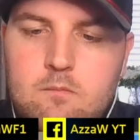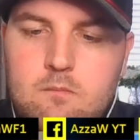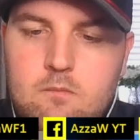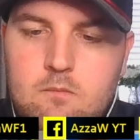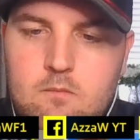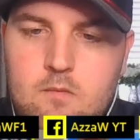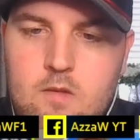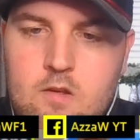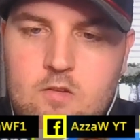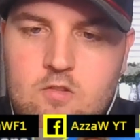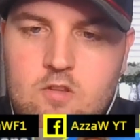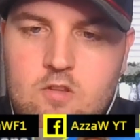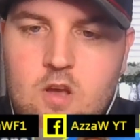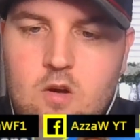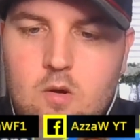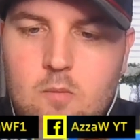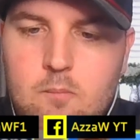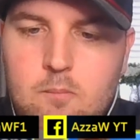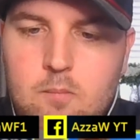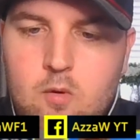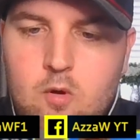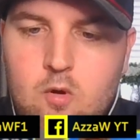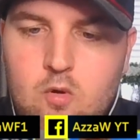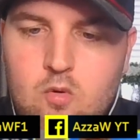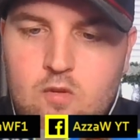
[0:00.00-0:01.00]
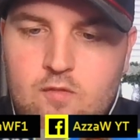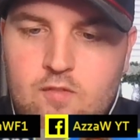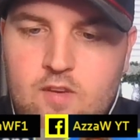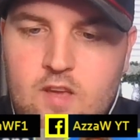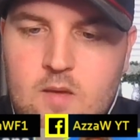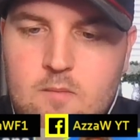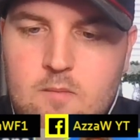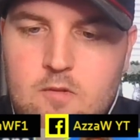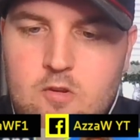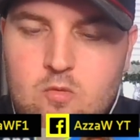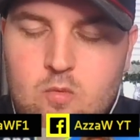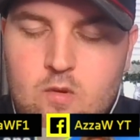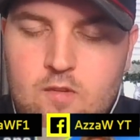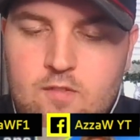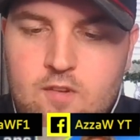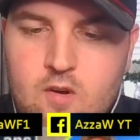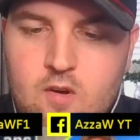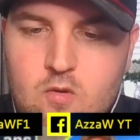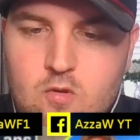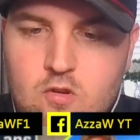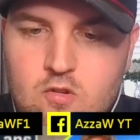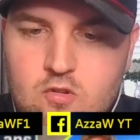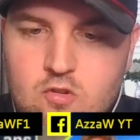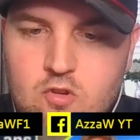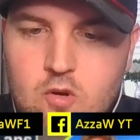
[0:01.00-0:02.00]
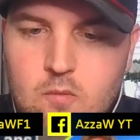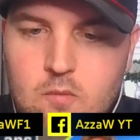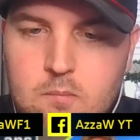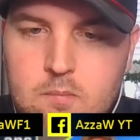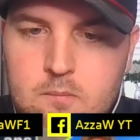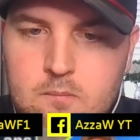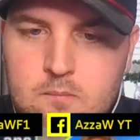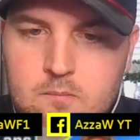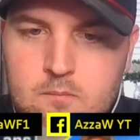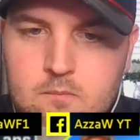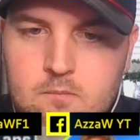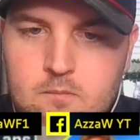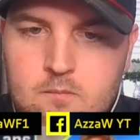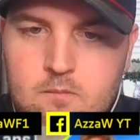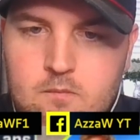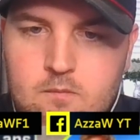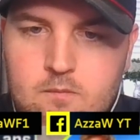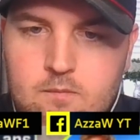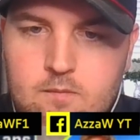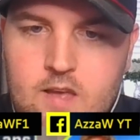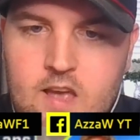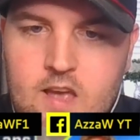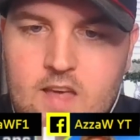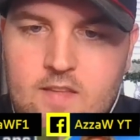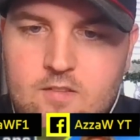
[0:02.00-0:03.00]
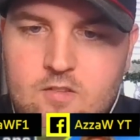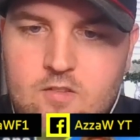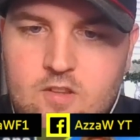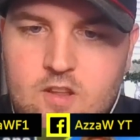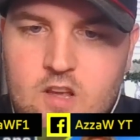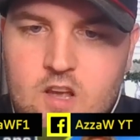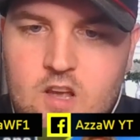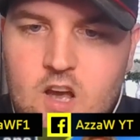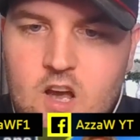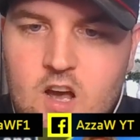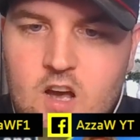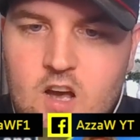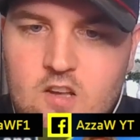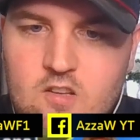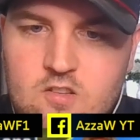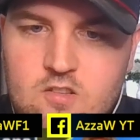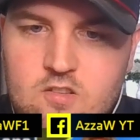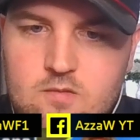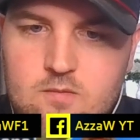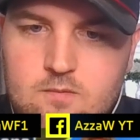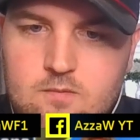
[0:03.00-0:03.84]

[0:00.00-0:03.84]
Let's go on board with him as we focus up. There's the cars.